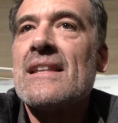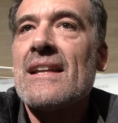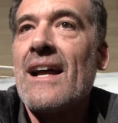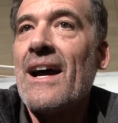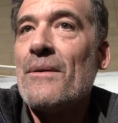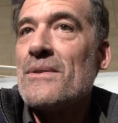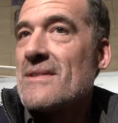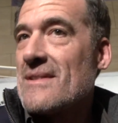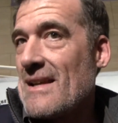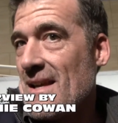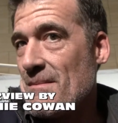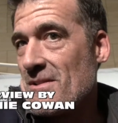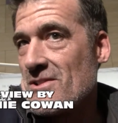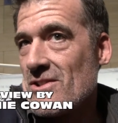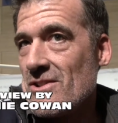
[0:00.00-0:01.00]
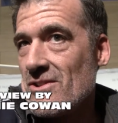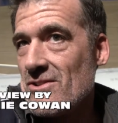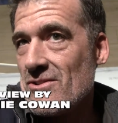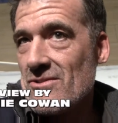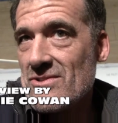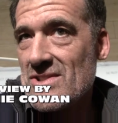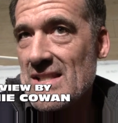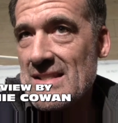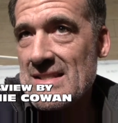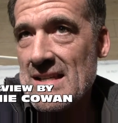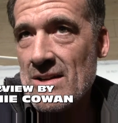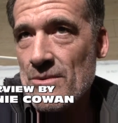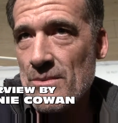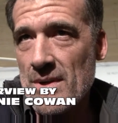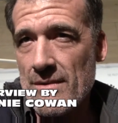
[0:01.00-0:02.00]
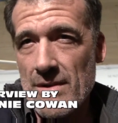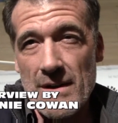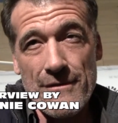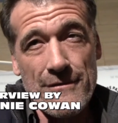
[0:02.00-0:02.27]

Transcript: that I was able to sit down one of our